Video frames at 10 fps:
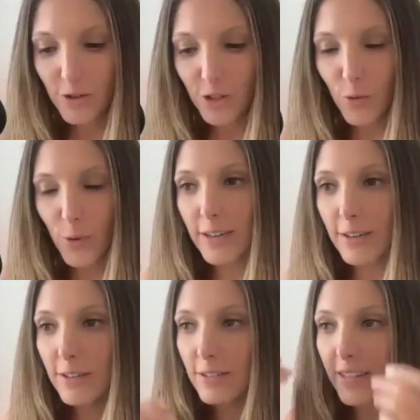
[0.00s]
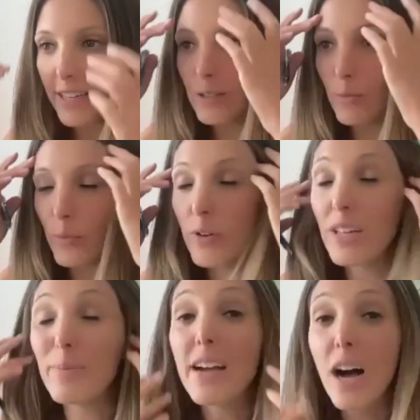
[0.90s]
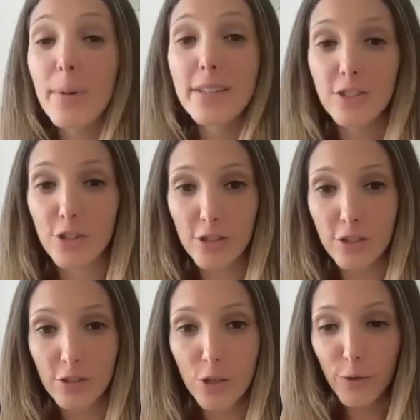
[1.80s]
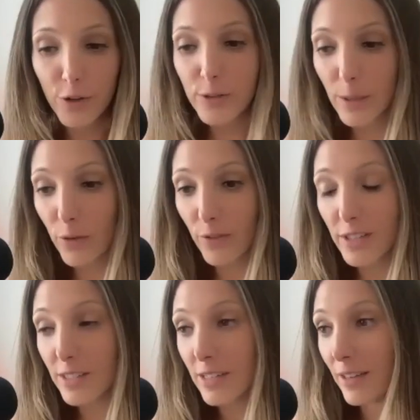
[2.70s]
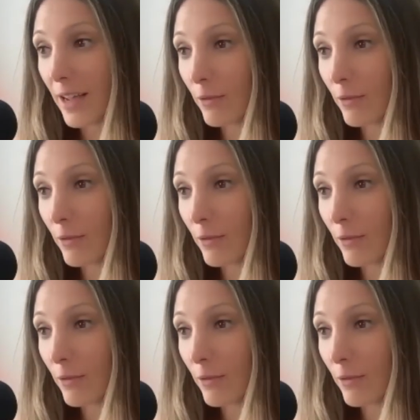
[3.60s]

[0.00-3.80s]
do when things really become uncertain? So for the someone listening that